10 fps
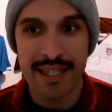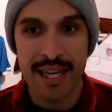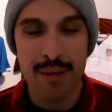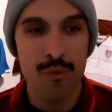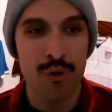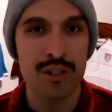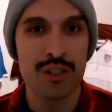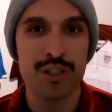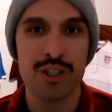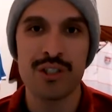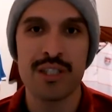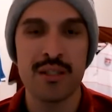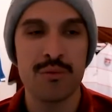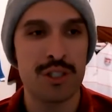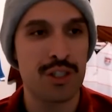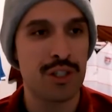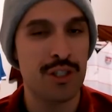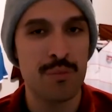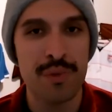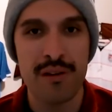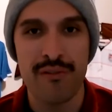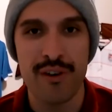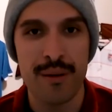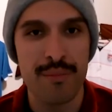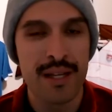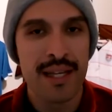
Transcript: game-worn jersey, which could be from